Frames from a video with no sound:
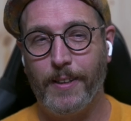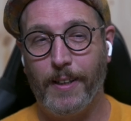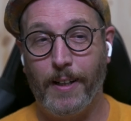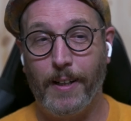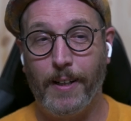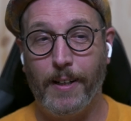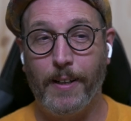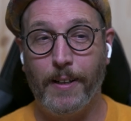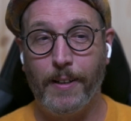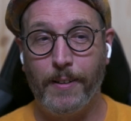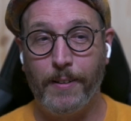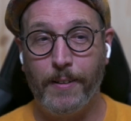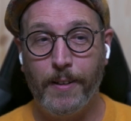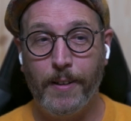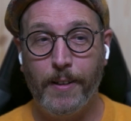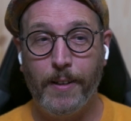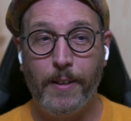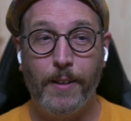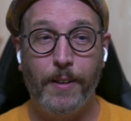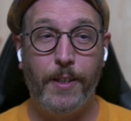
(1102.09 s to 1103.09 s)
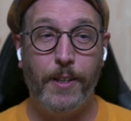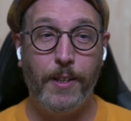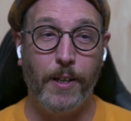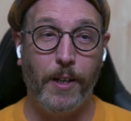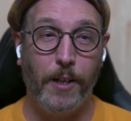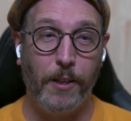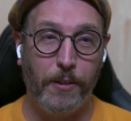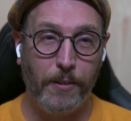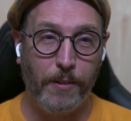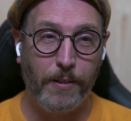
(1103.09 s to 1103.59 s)
on the
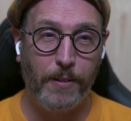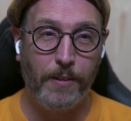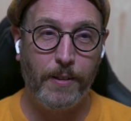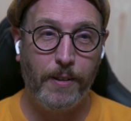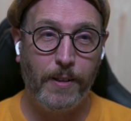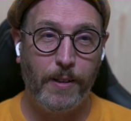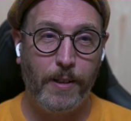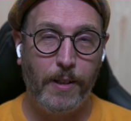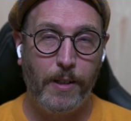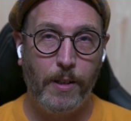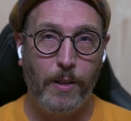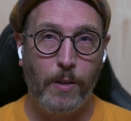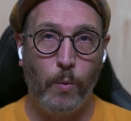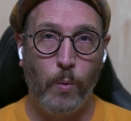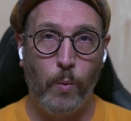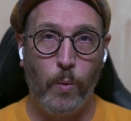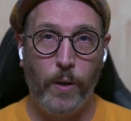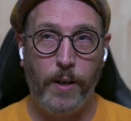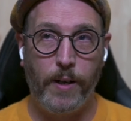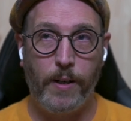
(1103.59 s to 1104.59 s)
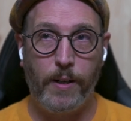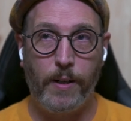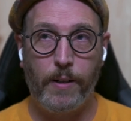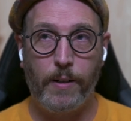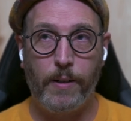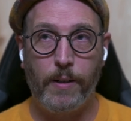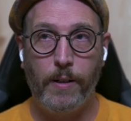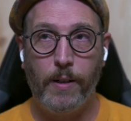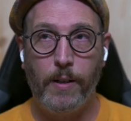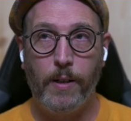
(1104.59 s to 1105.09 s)
other,
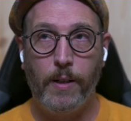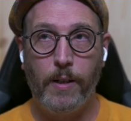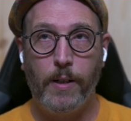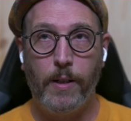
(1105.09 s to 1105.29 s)
where